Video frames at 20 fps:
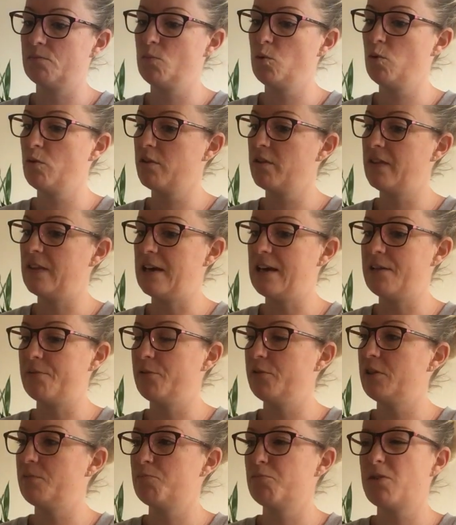More than that,
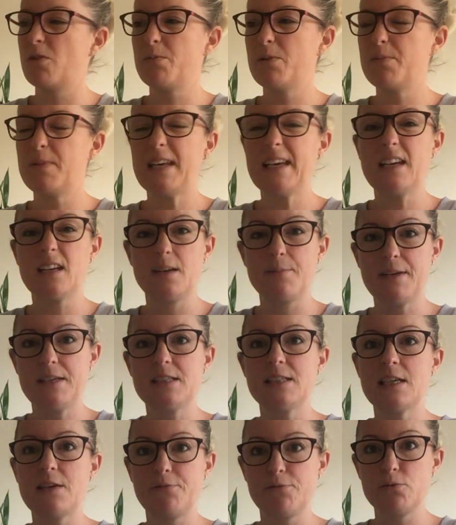we're probably going to be
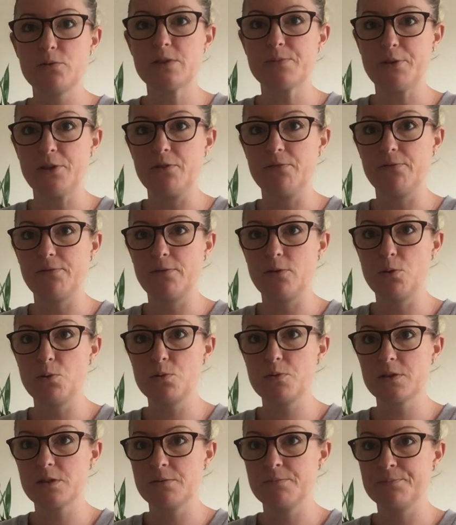several
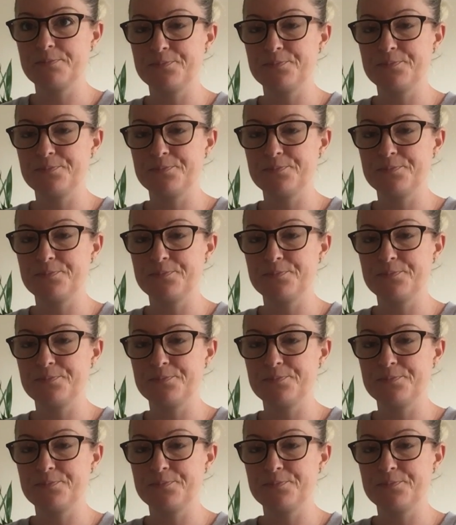spoonfuls.